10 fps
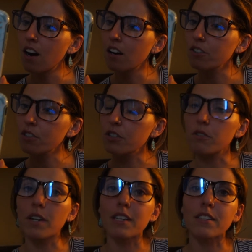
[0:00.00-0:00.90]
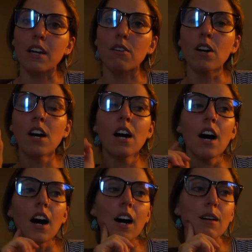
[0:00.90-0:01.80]
Just 2 days though.
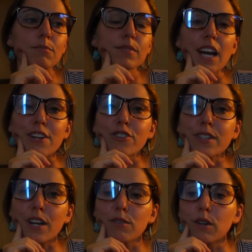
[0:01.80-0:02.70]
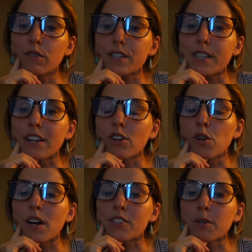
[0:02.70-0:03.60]
Yeah, I just got a rover sitting
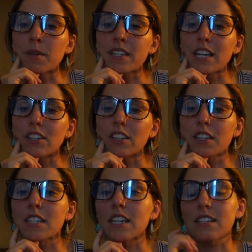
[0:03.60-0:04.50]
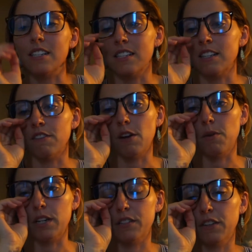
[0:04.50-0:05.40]
request, so I'm gonna take a look at the dates and see if that
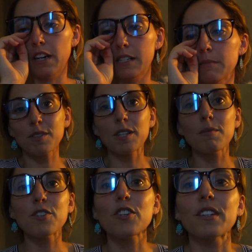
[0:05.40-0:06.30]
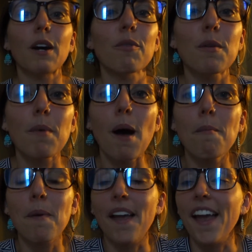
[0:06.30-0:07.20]
works for us. I'm just gonna be chilling out with the
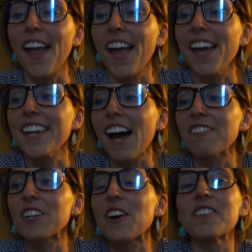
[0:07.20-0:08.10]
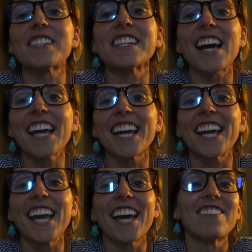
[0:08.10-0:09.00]
pup and having a cozy night,
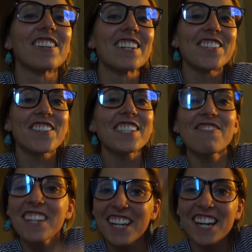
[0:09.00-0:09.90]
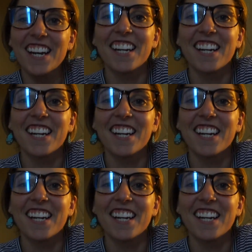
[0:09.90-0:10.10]
and I'm gonna enjoy some dinner.